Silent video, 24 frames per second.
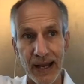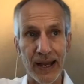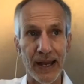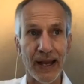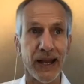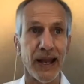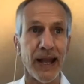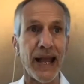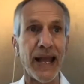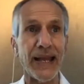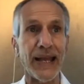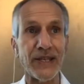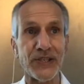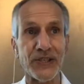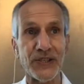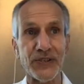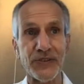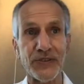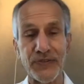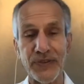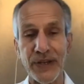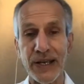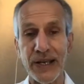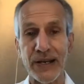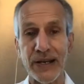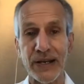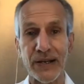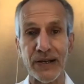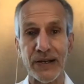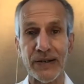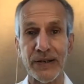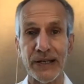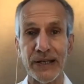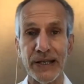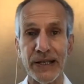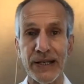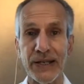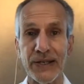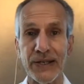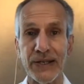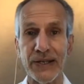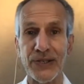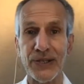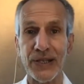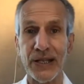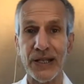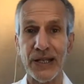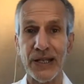a sphere
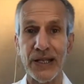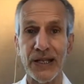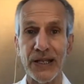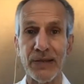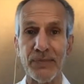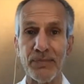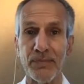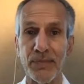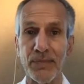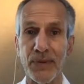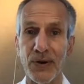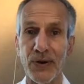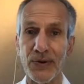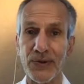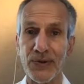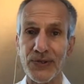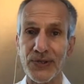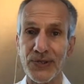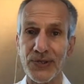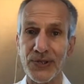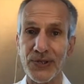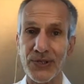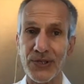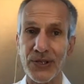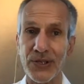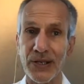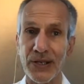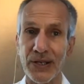is the most